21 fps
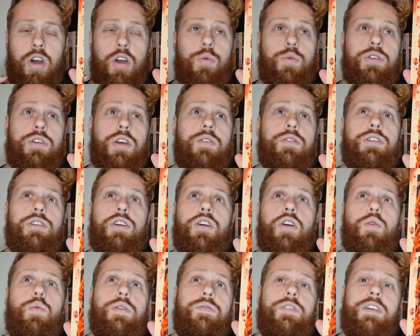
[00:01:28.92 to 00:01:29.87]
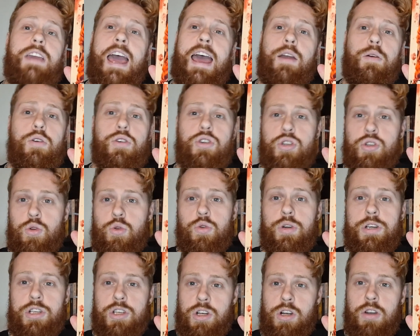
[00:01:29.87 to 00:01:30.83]
I was going to go with the Arrow Store
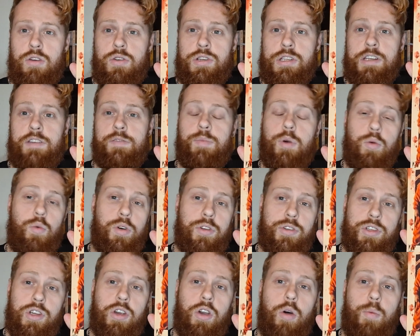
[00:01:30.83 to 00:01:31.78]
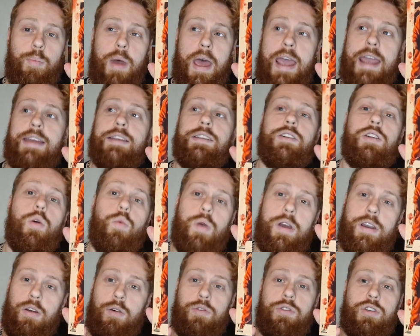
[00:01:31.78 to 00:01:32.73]
exclusive. But once I got paid and I
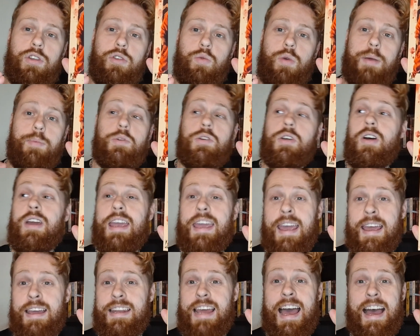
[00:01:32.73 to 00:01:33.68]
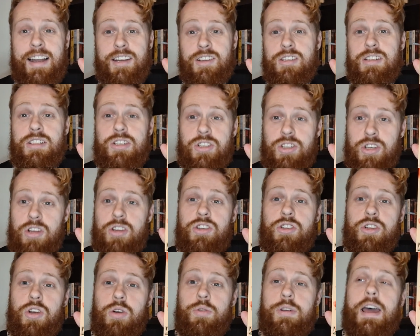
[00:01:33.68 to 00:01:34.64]
went onto the website, it had actually
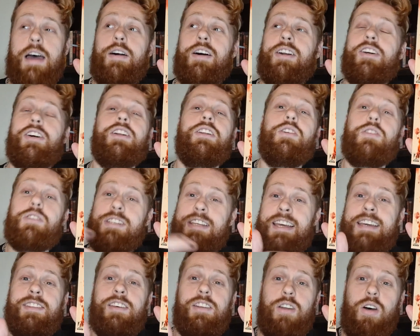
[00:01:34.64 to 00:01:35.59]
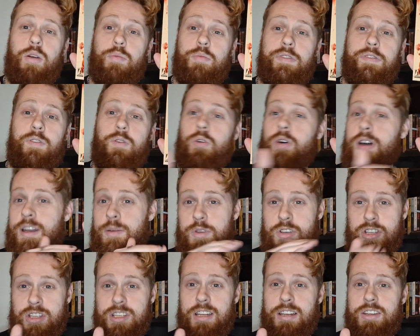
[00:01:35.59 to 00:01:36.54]
just sold out. And I looked at it the night before and it was
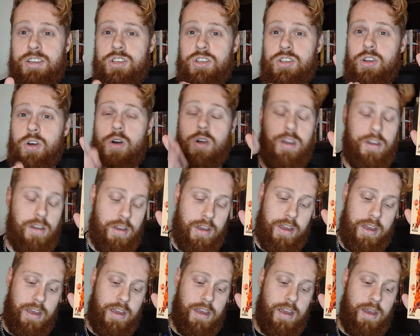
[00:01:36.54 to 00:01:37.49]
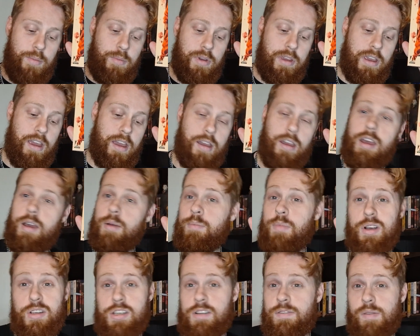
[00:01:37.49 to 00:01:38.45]
still in stock. But yeah,
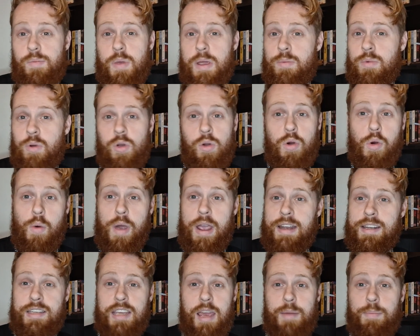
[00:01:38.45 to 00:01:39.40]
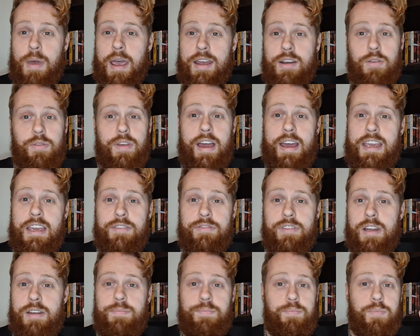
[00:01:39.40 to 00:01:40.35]
must have people who were waiting to get paid on that
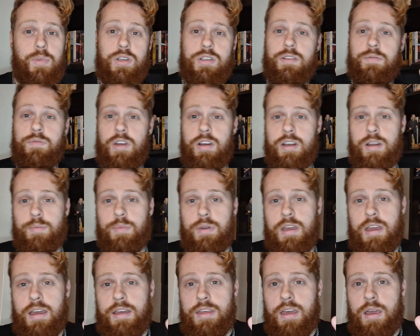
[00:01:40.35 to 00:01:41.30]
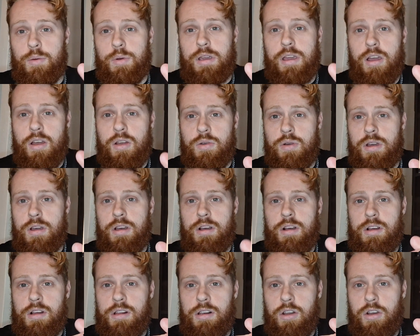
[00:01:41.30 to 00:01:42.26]
evening must have done it. But yeah, there we go.
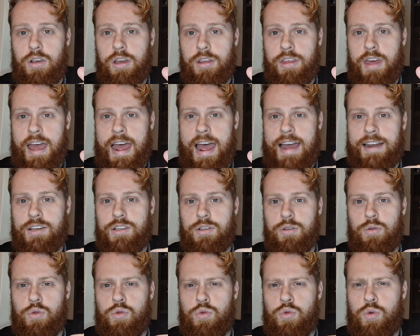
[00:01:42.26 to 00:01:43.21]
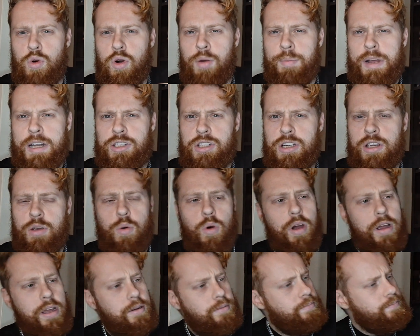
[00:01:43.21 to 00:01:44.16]
Look at that. Oh, I'm actually
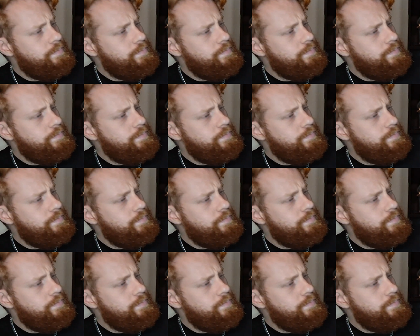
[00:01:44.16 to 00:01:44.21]
quite...